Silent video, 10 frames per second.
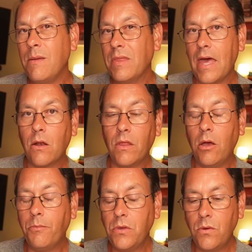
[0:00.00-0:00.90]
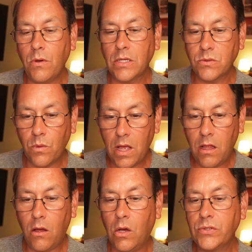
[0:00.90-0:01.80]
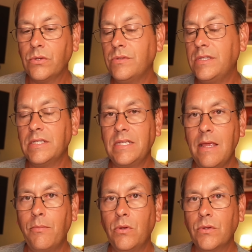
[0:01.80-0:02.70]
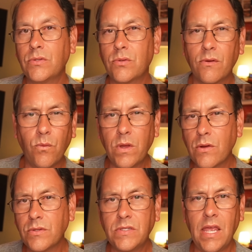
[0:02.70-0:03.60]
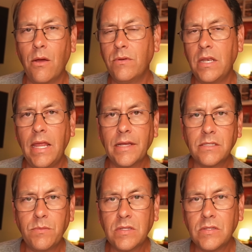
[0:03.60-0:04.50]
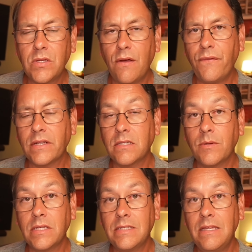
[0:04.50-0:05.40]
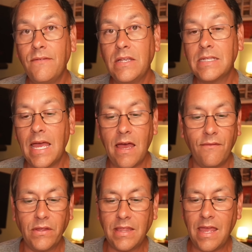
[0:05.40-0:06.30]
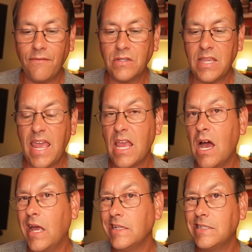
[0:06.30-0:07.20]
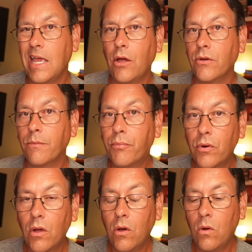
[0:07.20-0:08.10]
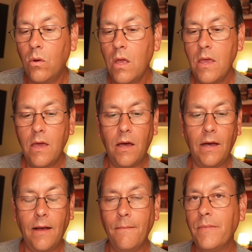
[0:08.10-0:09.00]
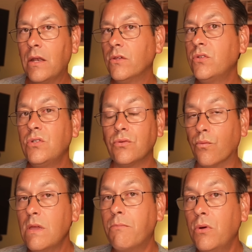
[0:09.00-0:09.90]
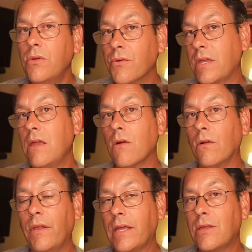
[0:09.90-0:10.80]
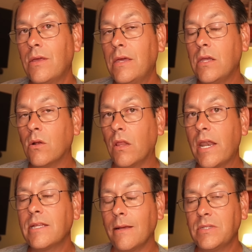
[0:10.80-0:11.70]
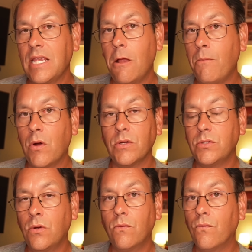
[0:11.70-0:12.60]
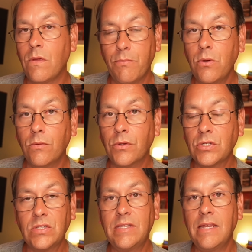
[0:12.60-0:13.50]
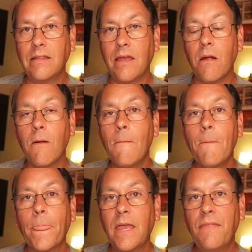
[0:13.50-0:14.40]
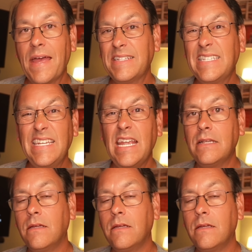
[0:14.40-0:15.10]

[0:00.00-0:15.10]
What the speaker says: that'll help you as well. Also disable sort of weird sound enhancement stuff like some of these TVs have, like they have this AI Sound Pro. And also just reboot your gear. Like, a lot of times sound bars don't reboot, they're just sitting there in that state.